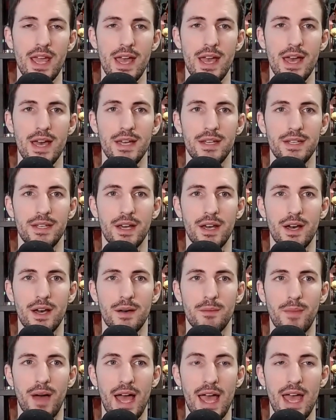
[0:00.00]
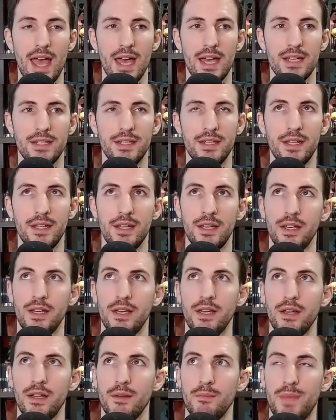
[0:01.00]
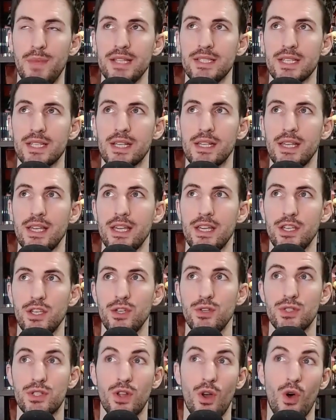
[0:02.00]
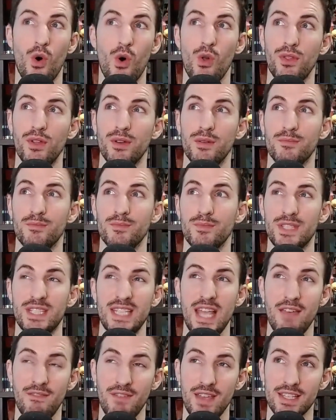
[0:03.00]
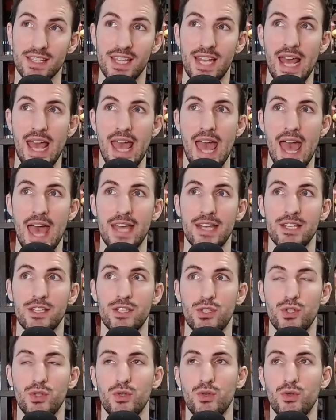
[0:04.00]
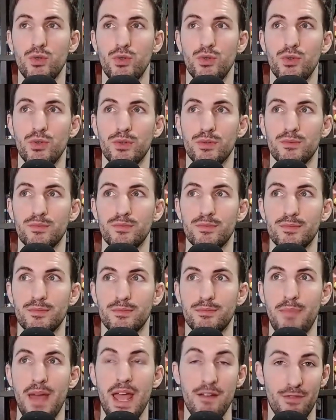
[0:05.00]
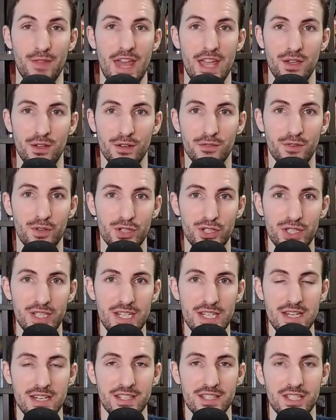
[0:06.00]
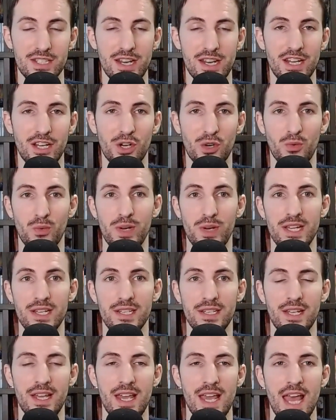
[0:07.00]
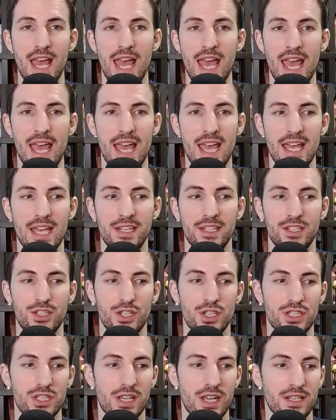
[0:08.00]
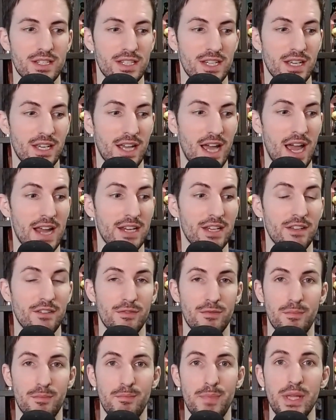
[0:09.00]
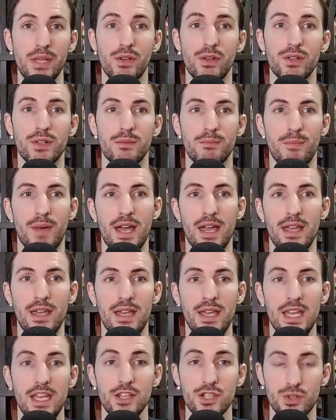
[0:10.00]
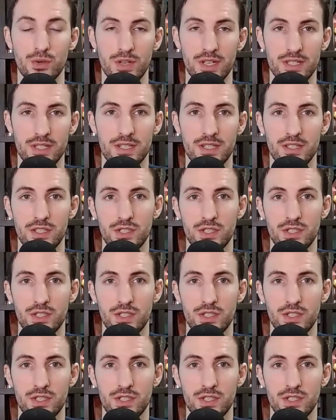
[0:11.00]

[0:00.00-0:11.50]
And I had basically used all the savings that I had to pay for that university to study Korean, and just to kind of build my interest.